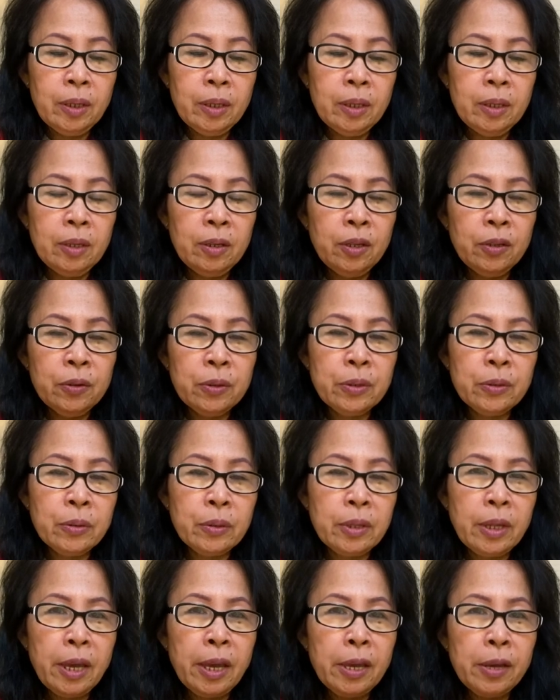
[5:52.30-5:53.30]
you
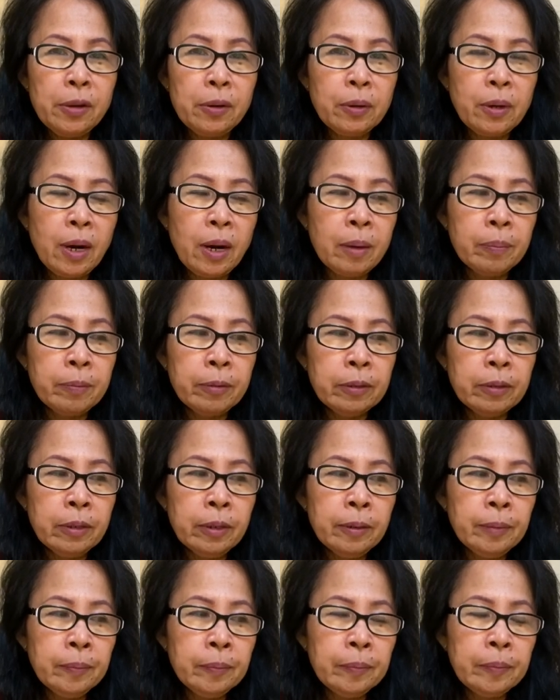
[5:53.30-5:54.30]
saute your apple
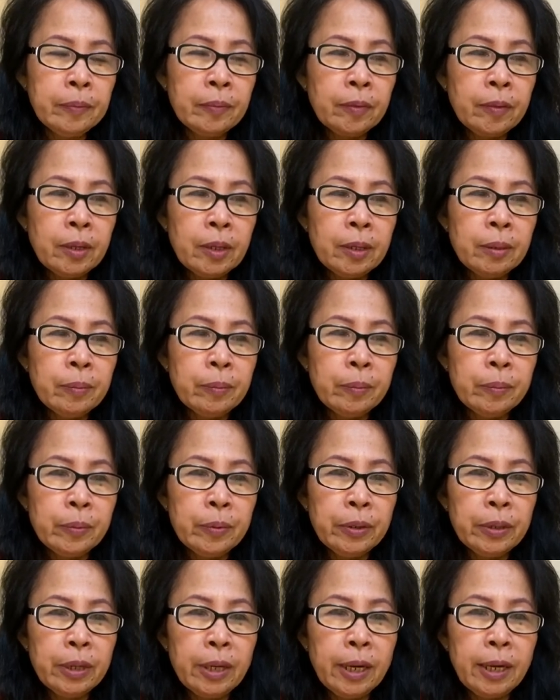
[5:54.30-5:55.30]

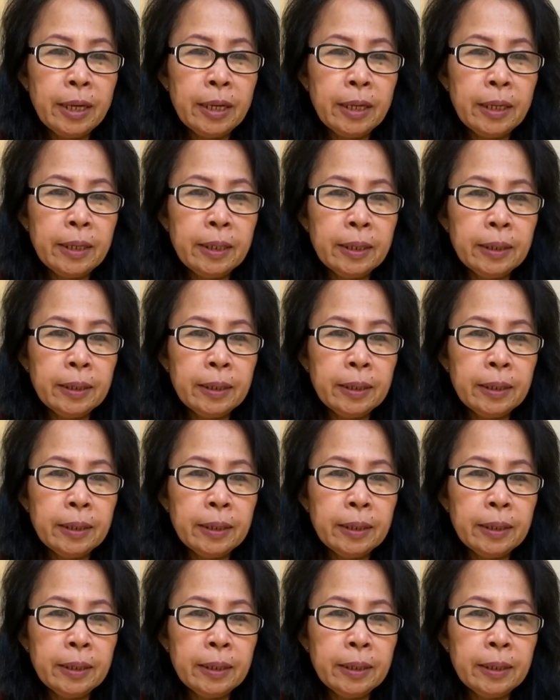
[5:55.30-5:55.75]
for like